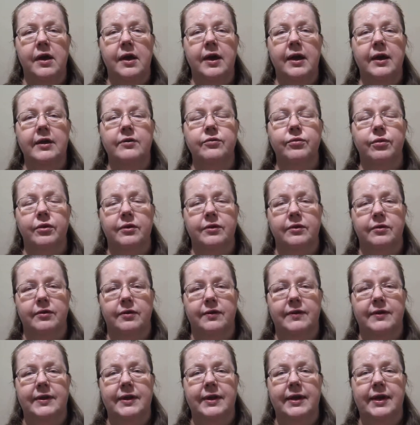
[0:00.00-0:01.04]
and what you
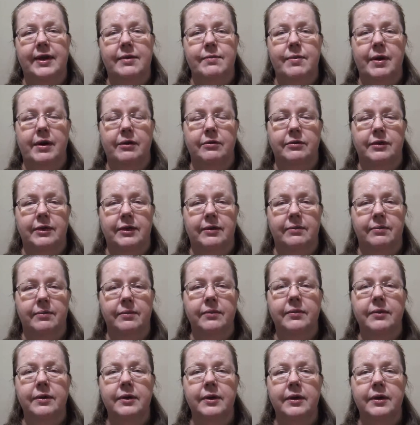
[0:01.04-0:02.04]
think about them,